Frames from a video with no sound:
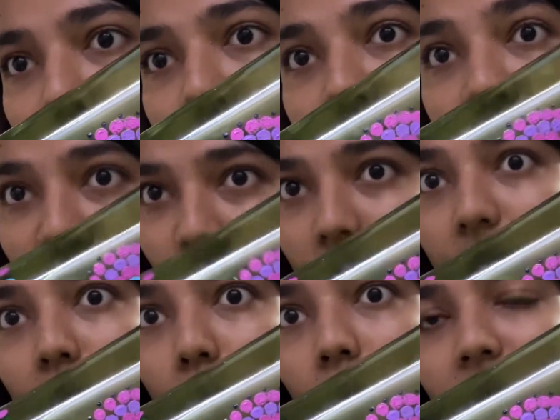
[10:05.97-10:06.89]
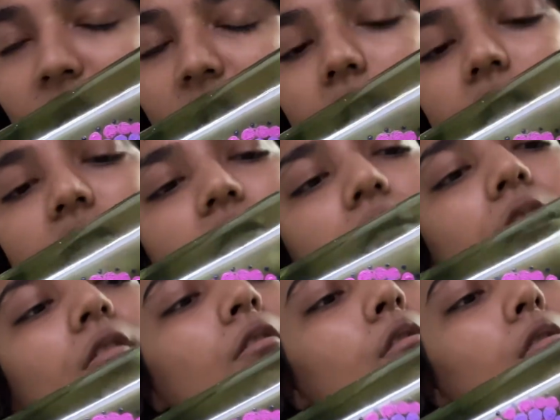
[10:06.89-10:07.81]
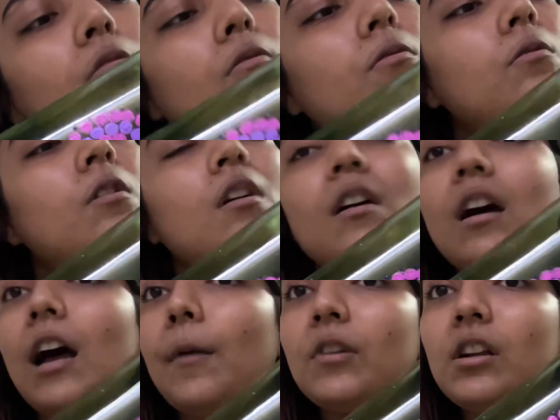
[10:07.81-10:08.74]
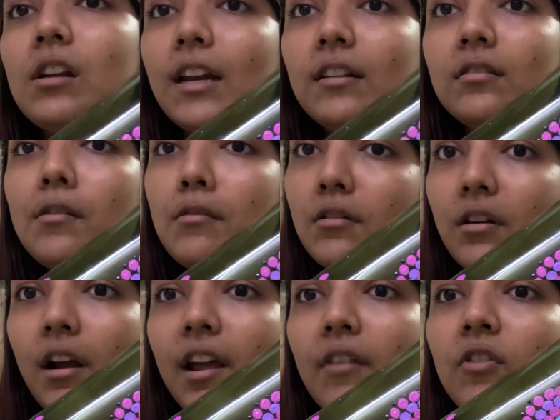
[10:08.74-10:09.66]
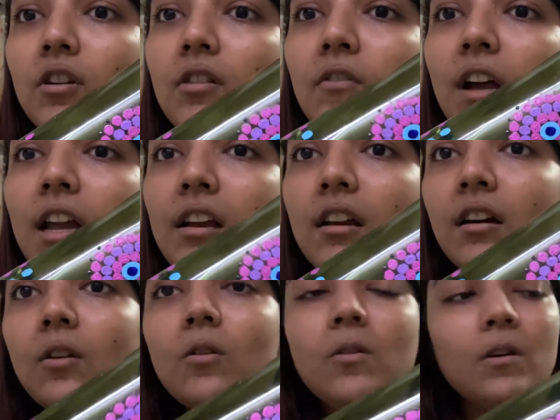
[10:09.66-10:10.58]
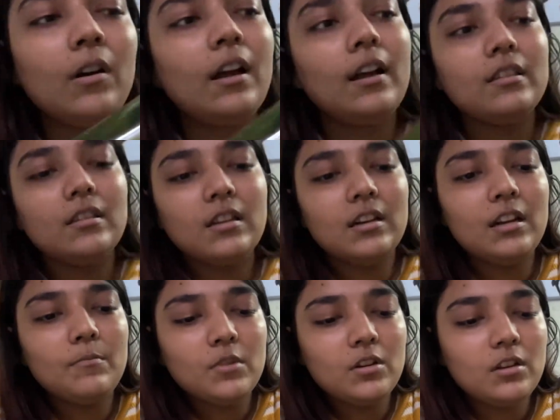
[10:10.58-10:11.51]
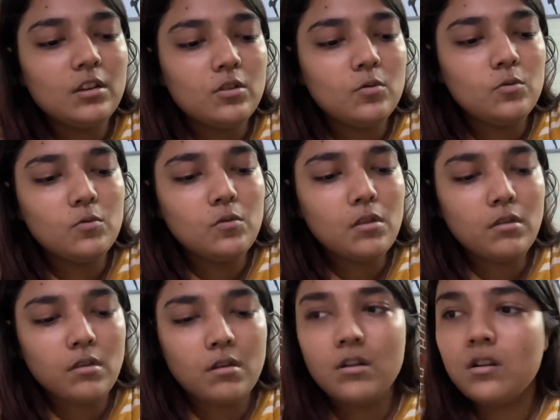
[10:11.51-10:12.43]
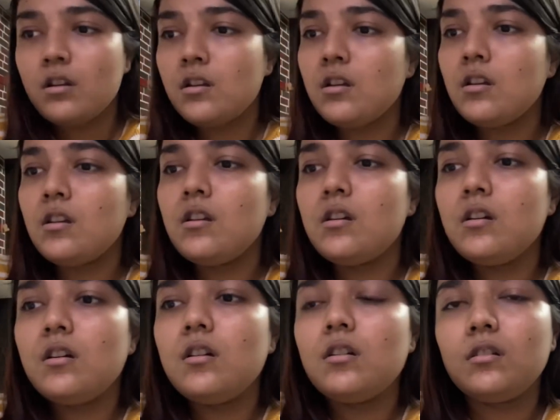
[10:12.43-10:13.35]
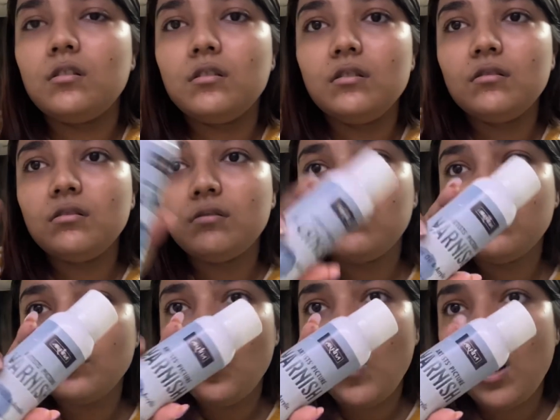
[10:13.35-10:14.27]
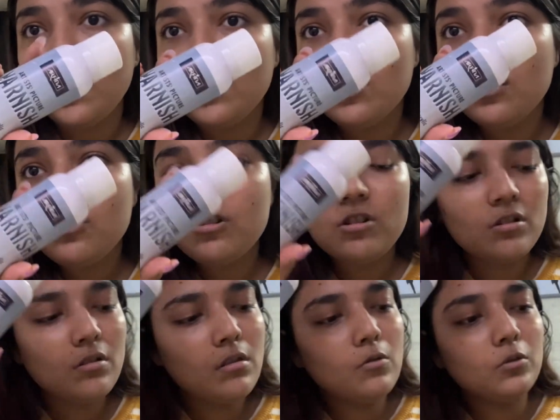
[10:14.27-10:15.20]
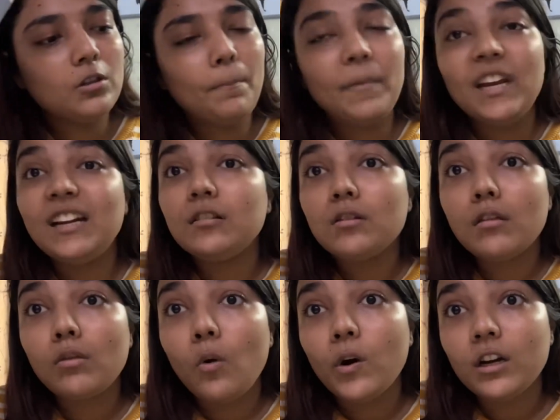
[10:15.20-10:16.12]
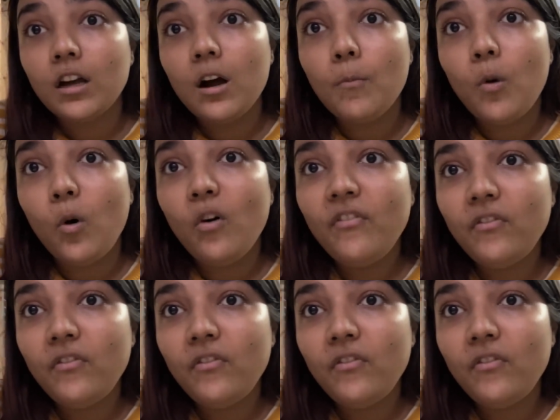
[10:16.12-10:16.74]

It just got finished, so I'm gonna let this dry for a while now, and then I'm gonna use this varnish so the paint does not come off.